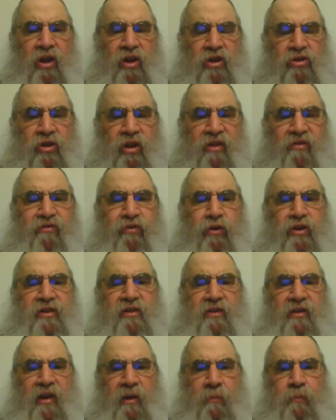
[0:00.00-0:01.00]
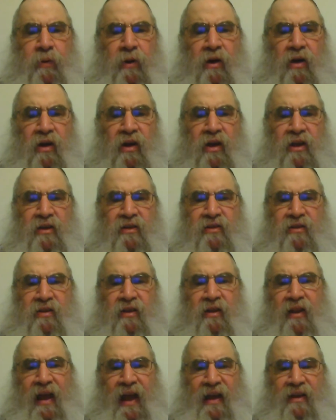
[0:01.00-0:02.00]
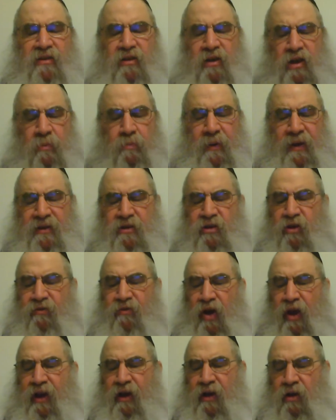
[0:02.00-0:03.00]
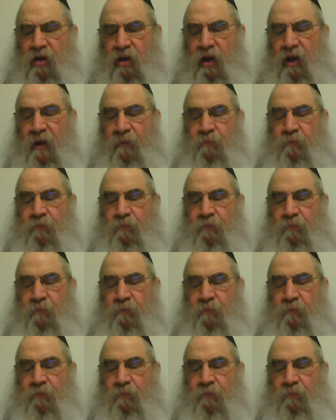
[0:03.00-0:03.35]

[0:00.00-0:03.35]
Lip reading: So the first tipa still has a kibetza of oichel.